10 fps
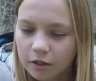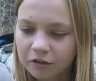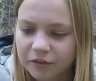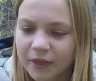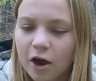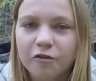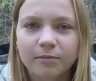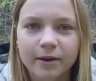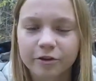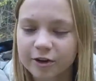Looks like they go
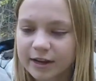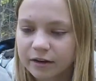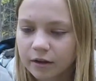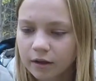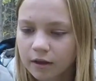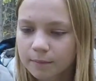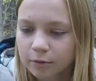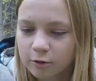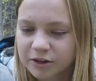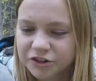from a green,
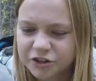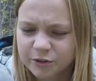bluish,